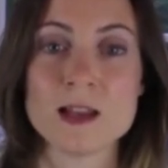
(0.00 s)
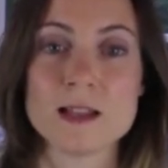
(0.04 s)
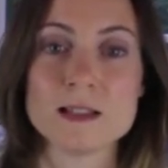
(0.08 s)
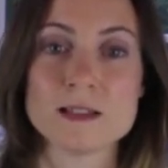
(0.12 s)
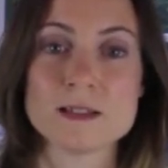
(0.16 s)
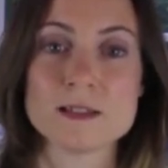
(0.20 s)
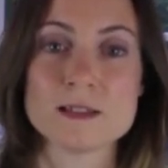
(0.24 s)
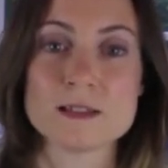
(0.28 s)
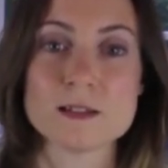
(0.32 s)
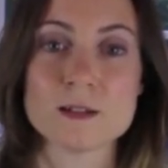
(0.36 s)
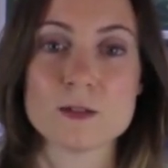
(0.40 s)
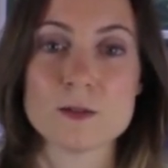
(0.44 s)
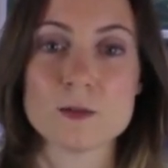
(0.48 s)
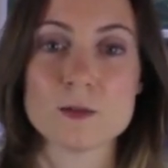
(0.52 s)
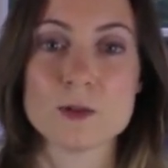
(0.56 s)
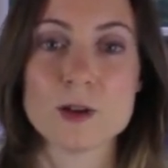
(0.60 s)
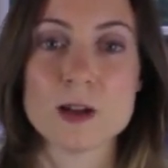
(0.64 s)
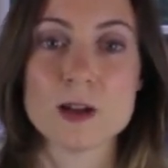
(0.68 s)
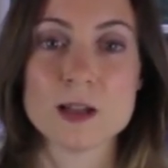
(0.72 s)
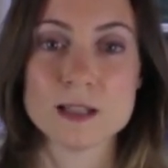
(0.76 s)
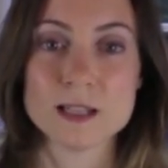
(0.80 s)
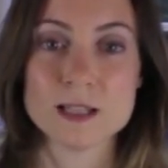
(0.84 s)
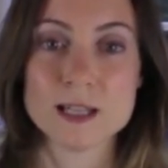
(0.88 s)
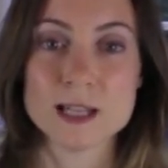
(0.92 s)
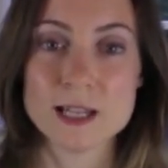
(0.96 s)
And so,
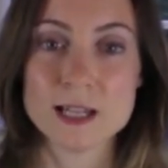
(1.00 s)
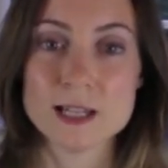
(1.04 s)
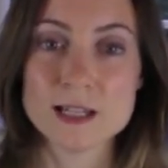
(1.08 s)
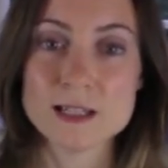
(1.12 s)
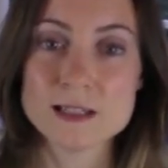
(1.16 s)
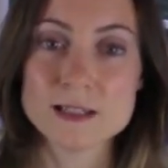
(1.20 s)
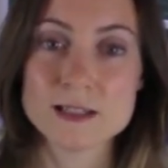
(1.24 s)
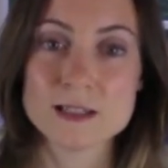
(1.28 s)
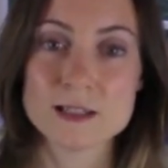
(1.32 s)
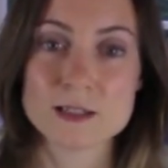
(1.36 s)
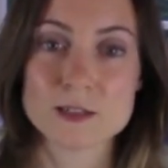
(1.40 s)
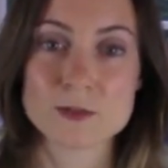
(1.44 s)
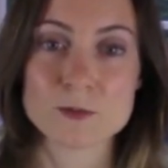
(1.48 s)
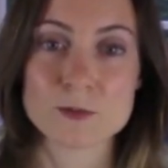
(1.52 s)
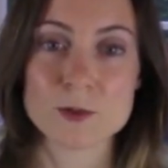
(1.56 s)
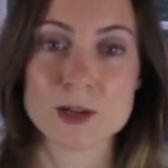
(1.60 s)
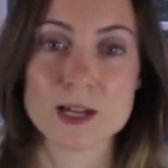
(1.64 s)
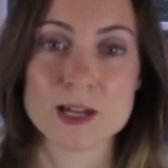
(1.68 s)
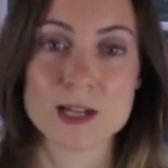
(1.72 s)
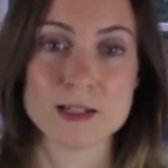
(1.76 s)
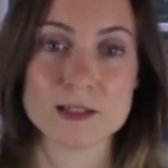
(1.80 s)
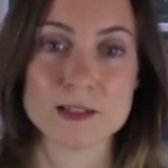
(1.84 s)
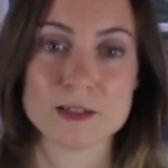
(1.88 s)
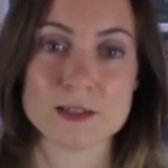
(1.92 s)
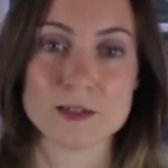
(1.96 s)
the easiest
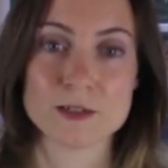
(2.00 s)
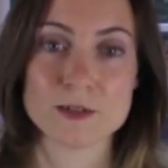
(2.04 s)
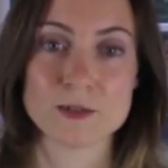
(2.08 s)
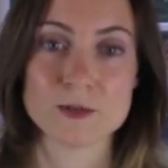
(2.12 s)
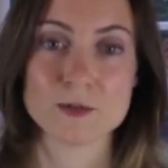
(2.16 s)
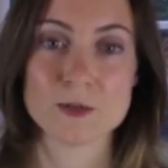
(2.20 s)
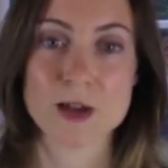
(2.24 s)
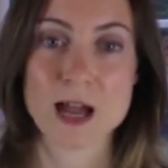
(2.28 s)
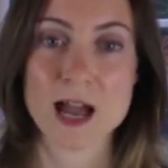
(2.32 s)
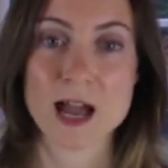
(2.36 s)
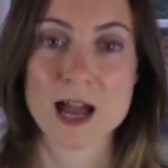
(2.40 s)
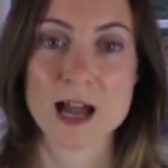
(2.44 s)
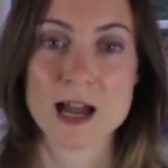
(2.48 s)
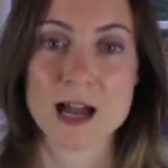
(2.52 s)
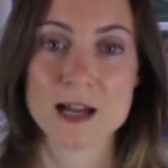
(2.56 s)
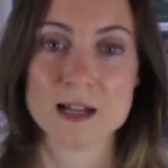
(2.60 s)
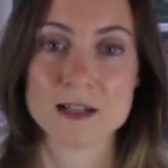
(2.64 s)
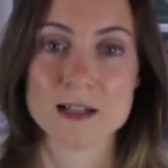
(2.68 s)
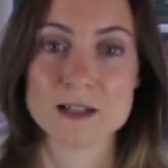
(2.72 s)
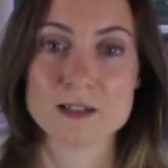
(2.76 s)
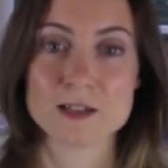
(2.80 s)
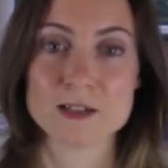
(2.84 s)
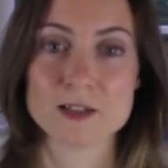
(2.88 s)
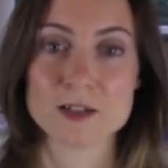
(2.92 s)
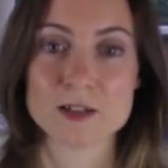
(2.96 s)
way to
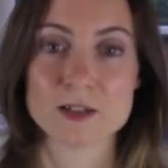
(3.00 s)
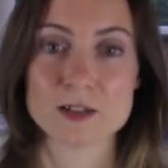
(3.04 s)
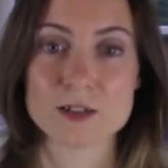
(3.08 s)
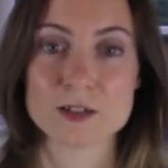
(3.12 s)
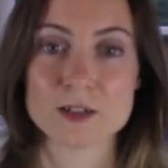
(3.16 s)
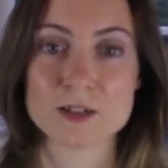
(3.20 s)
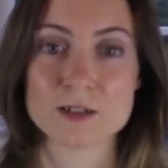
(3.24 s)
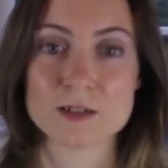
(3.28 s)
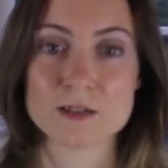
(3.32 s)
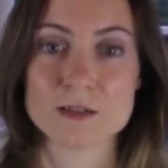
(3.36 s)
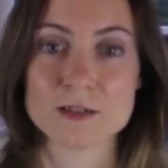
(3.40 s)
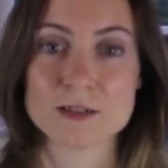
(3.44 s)
add to your